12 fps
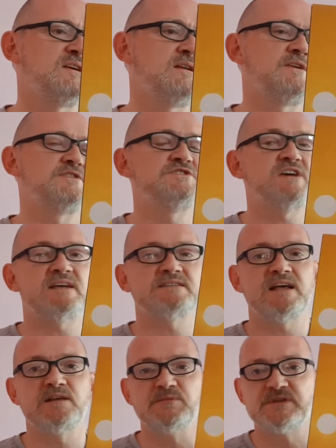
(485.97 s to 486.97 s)
a lot of jazz
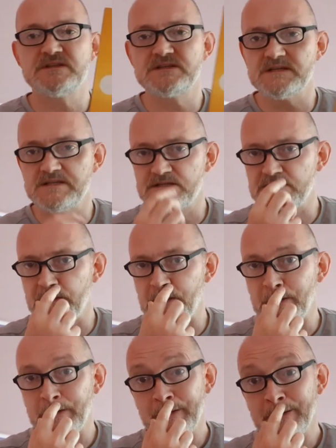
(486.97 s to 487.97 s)
elements into
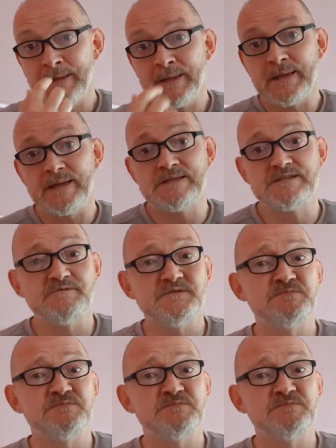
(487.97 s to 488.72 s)
his